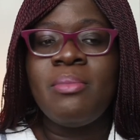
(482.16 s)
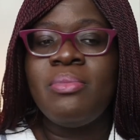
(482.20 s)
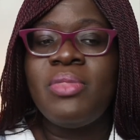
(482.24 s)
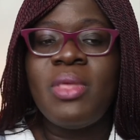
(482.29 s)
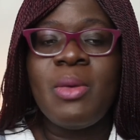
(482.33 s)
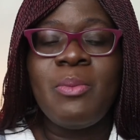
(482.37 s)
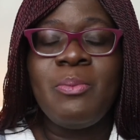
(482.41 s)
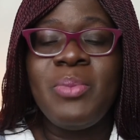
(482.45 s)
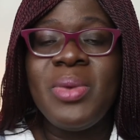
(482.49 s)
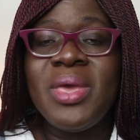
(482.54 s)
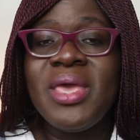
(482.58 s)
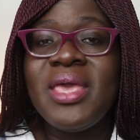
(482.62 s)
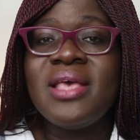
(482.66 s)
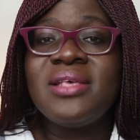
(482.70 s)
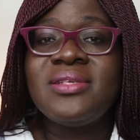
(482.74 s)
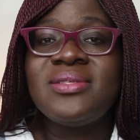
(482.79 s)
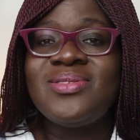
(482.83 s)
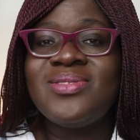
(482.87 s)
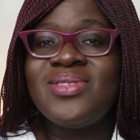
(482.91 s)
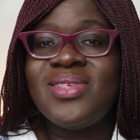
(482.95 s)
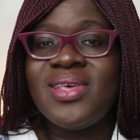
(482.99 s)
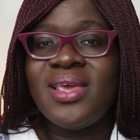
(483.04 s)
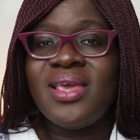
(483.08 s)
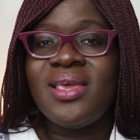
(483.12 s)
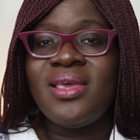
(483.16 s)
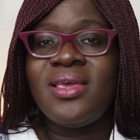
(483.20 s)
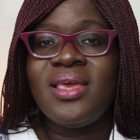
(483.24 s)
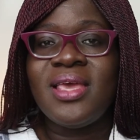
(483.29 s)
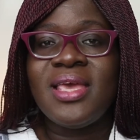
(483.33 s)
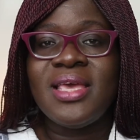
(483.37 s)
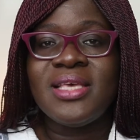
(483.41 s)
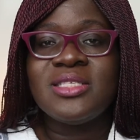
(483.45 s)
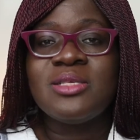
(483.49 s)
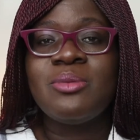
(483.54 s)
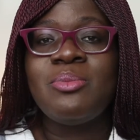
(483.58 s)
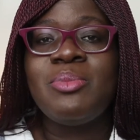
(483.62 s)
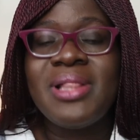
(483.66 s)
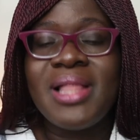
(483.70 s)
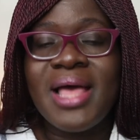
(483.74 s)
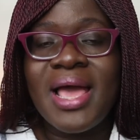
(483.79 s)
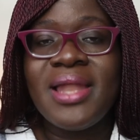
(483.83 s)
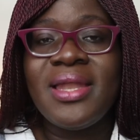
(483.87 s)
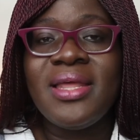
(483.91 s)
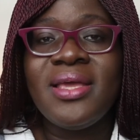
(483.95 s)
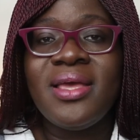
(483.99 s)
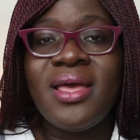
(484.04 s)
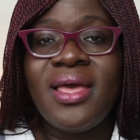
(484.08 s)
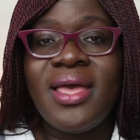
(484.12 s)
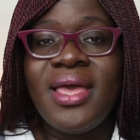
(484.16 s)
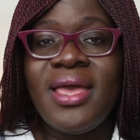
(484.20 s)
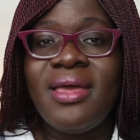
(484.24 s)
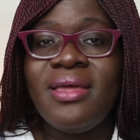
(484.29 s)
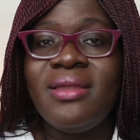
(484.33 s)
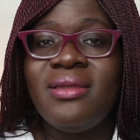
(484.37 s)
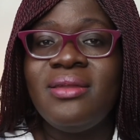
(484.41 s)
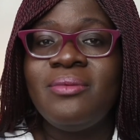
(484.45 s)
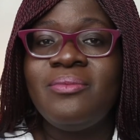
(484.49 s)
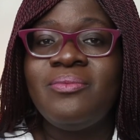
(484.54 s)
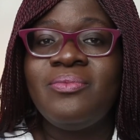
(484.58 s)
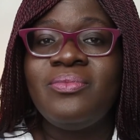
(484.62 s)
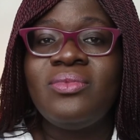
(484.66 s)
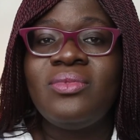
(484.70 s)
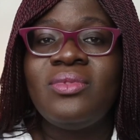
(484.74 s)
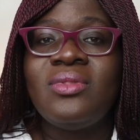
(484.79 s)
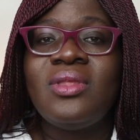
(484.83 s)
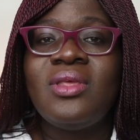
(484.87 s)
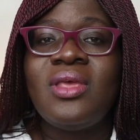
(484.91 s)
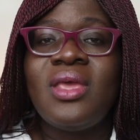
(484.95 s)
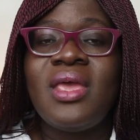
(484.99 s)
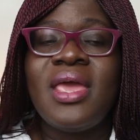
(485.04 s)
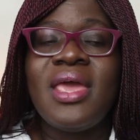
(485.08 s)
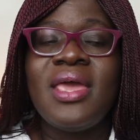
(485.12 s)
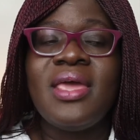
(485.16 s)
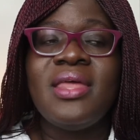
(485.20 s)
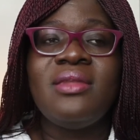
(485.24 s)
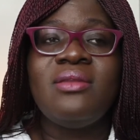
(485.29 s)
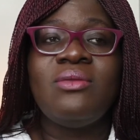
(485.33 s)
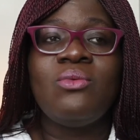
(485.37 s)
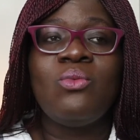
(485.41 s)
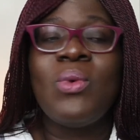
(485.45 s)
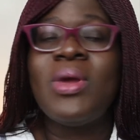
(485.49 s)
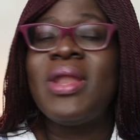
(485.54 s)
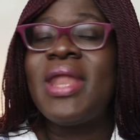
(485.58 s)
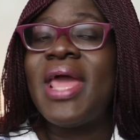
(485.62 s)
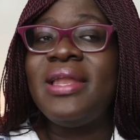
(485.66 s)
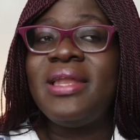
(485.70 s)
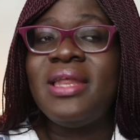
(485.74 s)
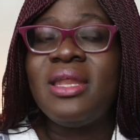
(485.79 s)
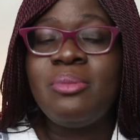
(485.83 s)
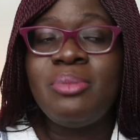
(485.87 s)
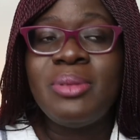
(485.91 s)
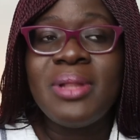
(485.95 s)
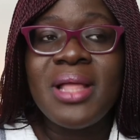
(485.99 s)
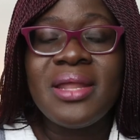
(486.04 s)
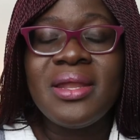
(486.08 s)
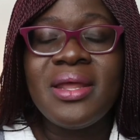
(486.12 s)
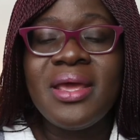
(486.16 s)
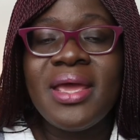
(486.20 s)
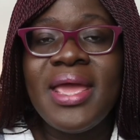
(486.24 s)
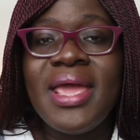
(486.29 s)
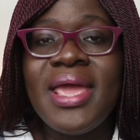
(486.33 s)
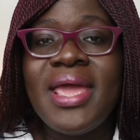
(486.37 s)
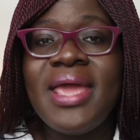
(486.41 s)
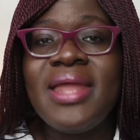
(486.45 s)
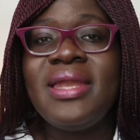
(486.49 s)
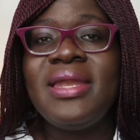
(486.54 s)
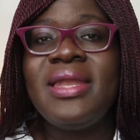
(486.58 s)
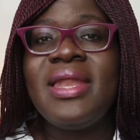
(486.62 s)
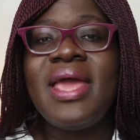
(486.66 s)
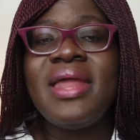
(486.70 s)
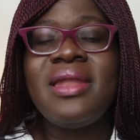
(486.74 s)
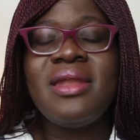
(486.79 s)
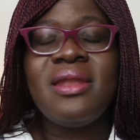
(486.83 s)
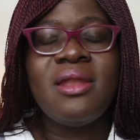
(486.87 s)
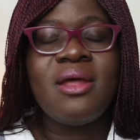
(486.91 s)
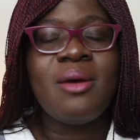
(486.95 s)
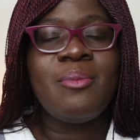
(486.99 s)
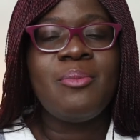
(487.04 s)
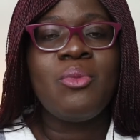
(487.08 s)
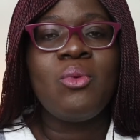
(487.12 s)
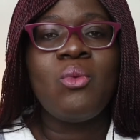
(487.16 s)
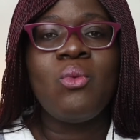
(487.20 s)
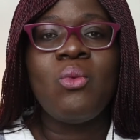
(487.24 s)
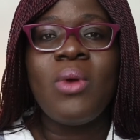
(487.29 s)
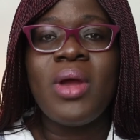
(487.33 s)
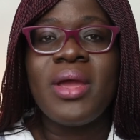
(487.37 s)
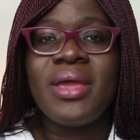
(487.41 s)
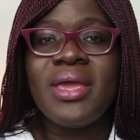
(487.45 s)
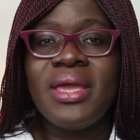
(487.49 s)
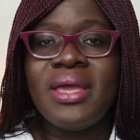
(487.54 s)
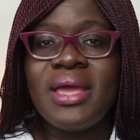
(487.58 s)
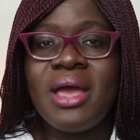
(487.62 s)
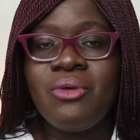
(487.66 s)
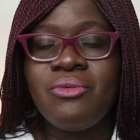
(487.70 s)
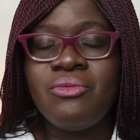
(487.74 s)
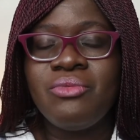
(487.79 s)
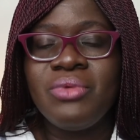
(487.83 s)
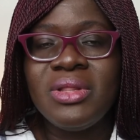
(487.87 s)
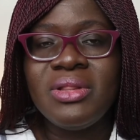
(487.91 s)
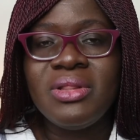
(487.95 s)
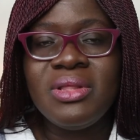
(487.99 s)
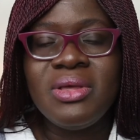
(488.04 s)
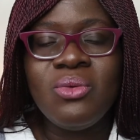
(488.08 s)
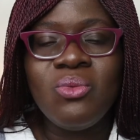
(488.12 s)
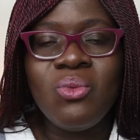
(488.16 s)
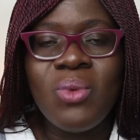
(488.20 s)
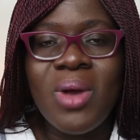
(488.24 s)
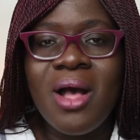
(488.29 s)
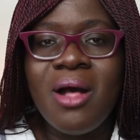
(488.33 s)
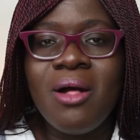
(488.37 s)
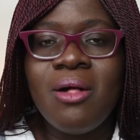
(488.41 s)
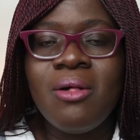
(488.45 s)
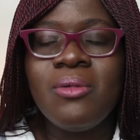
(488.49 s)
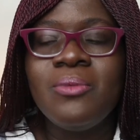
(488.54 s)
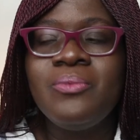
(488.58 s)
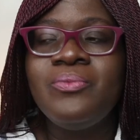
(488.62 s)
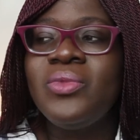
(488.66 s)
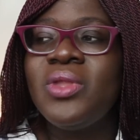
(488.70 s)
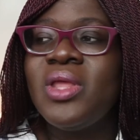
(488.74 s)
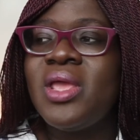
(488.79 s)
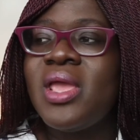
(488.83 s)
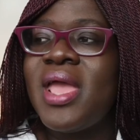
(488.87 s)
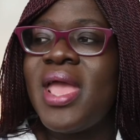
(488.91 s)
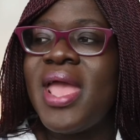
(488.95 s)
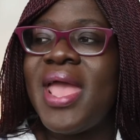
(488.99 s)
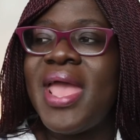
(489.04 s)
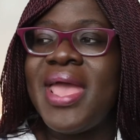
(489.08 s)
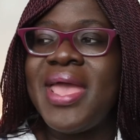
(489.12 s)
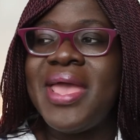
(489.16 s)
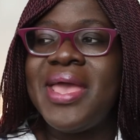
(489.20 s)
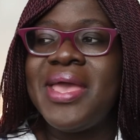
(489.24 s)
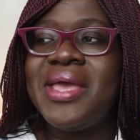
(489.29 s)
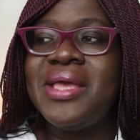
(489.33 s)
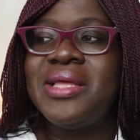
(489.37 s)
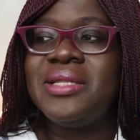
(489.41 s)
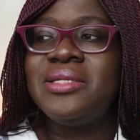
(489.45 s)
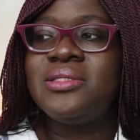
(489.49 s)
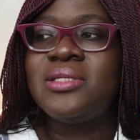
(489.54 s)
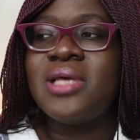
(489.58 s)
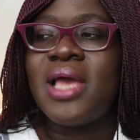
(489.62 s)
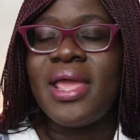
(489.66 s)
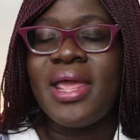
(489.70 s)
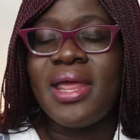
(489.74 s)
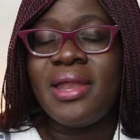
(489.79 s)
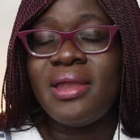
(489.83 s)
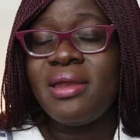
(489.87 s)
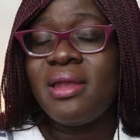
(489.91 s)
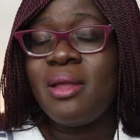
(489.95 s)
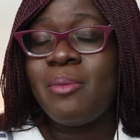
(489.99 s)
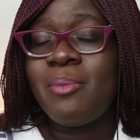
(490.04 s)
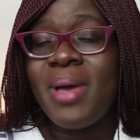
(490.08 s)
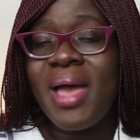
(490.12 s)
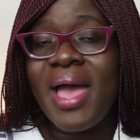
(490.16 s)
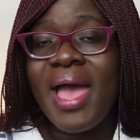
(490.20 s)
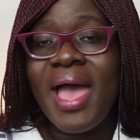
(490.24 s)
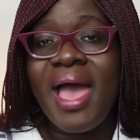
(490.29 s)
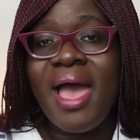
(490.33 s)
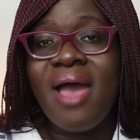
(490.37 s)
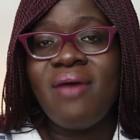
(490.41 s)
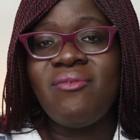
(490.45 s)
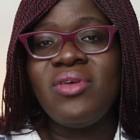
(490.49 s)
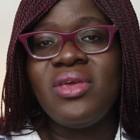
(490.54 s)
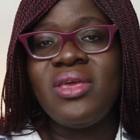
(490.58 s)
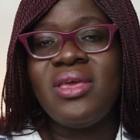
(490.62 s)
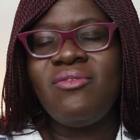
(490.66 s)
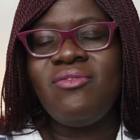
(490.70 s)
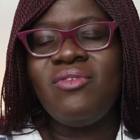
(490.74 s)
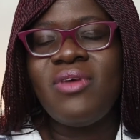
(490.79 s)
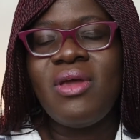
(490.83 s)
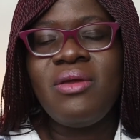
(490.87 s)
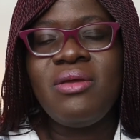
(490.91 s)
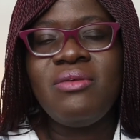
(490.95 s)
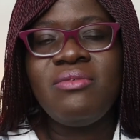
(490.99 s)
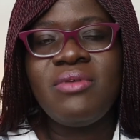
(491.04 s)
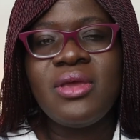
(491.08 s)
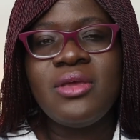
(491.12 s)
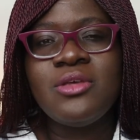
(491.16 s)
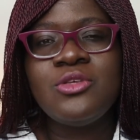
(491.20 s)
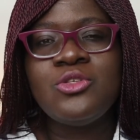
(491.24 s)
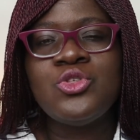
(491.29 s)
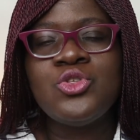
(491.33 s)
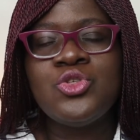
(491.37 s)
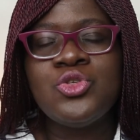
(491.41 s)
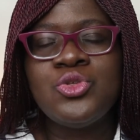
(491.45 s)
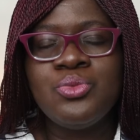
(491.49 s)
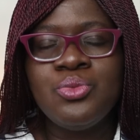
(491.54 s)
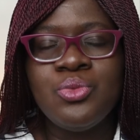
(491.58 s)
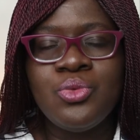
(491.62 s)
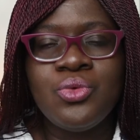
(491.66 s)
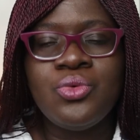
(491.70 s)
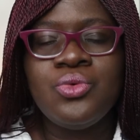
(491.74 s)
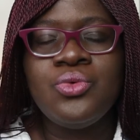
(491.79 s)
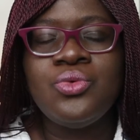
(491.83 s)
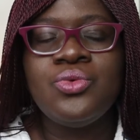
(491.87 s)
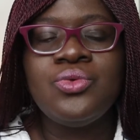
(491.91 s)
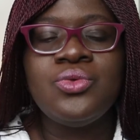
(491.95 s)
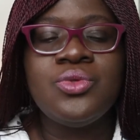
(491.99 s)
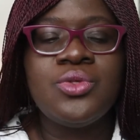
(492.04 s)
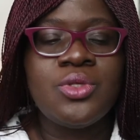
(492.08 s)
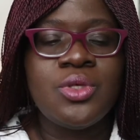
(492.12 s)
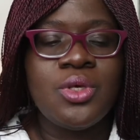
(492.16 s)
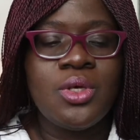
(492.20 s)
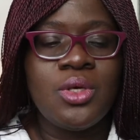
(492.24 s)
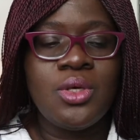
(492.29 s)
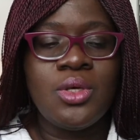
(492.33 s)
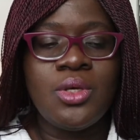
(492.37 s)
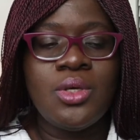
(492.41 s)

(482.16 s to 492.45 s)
The biggest thing is planning ahead. And when I did plan ahead, it ended up working out really well. And I ended up having a very, very smooth,